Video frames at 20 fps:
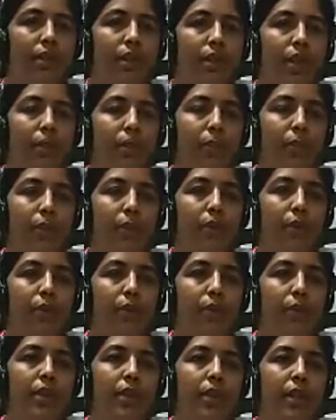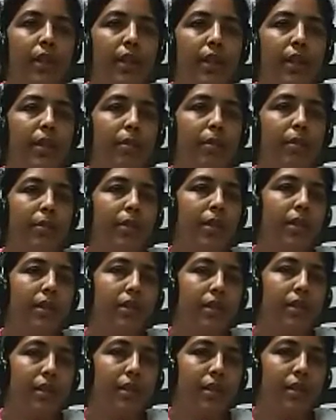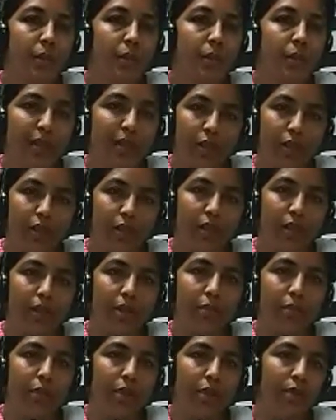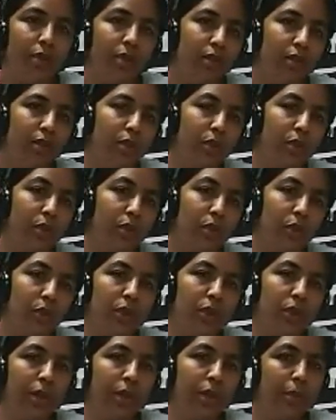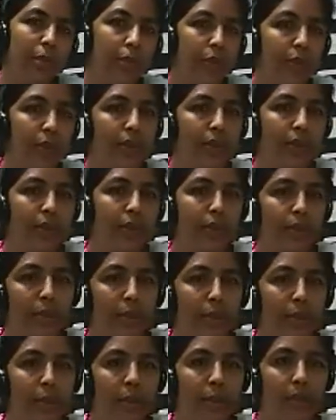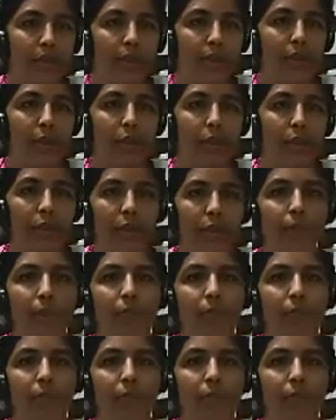embryo, the Gnetum species differentiates to show the embryonic development. Okay.